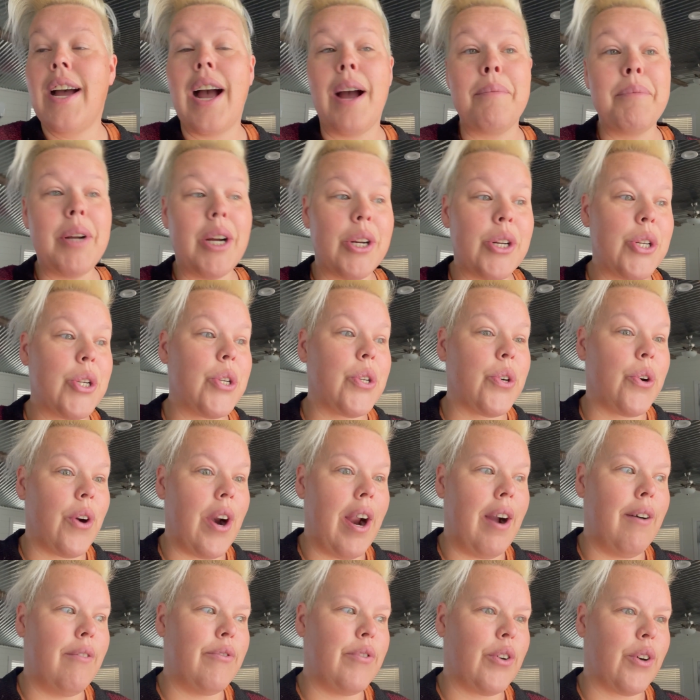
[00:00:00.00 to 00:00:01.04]
I'm not sure
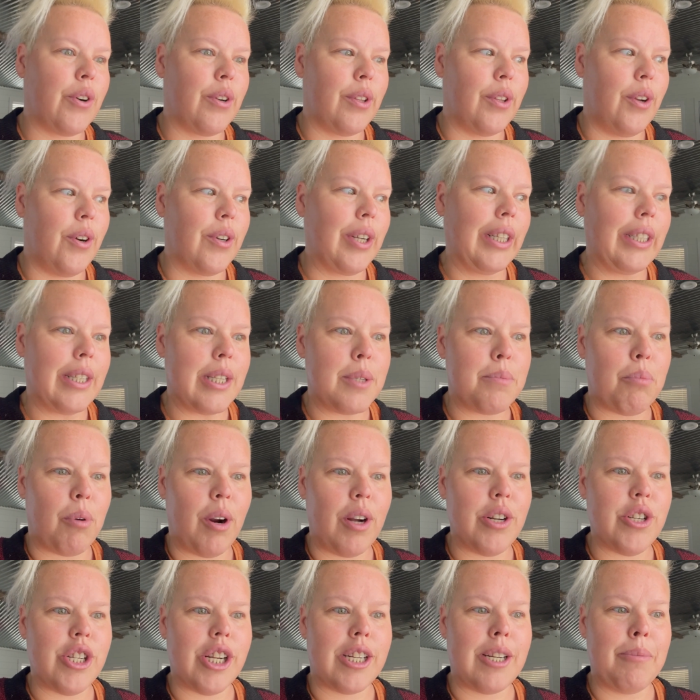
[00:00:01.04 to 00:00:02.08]
how far along in this
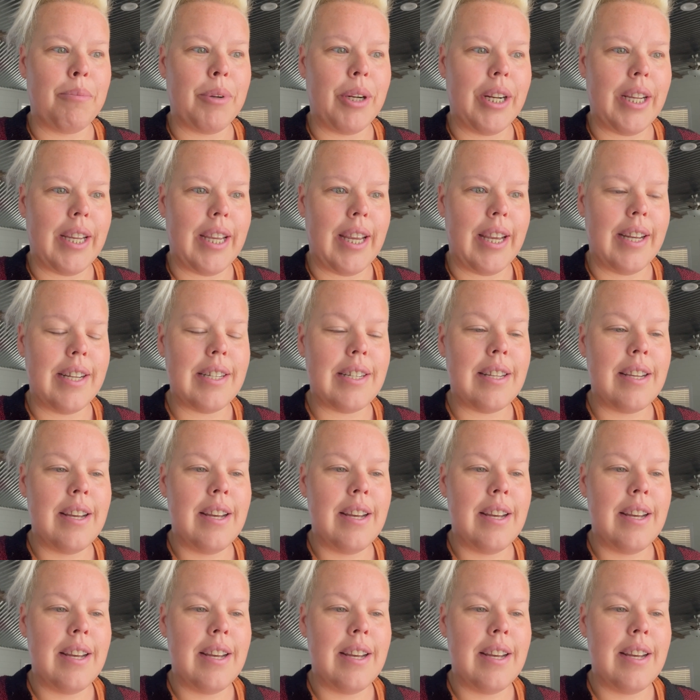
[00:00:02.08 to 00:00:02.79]
project I'm gonna get